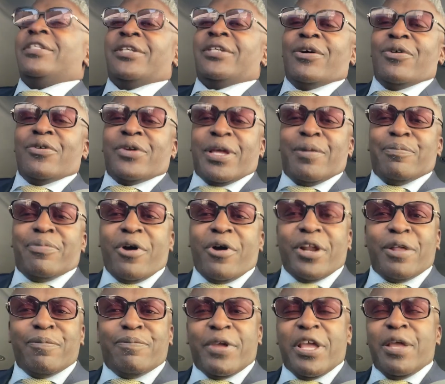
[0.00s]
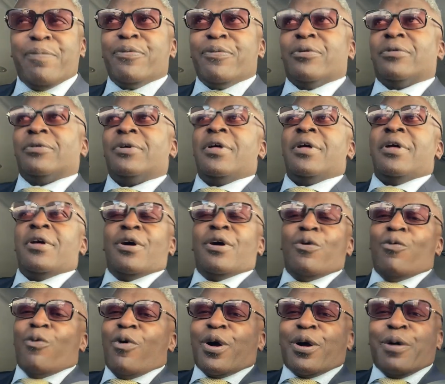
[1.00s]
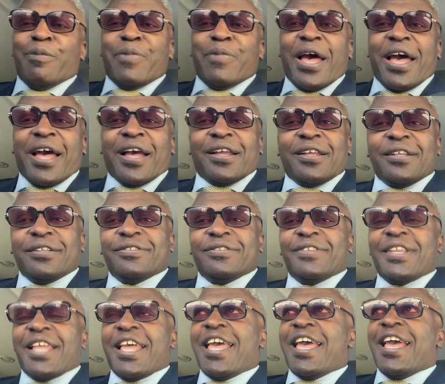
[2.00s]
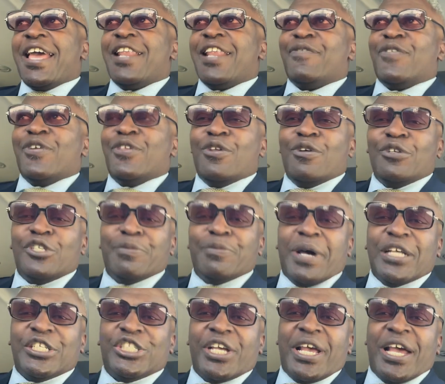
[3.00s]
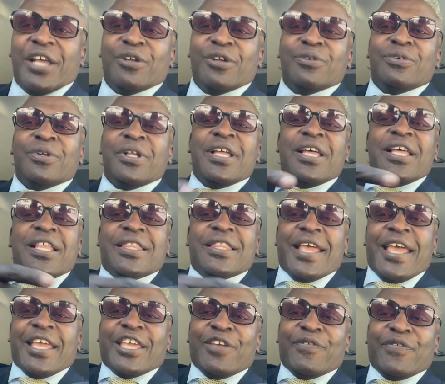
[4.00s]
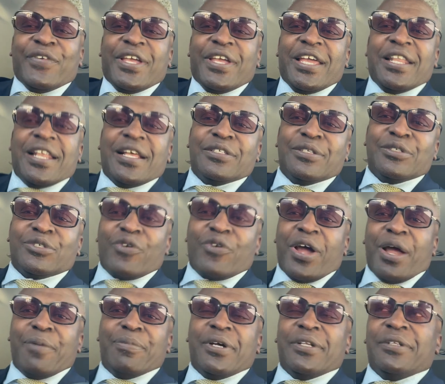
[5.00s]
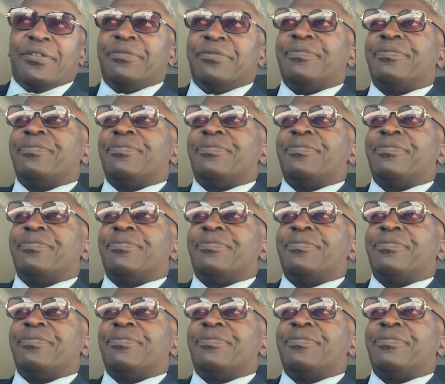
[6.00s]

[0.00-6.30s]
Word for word: dokie. Party people, welcome back. And if you're new to my channel, thank you for hitting that subscribe button.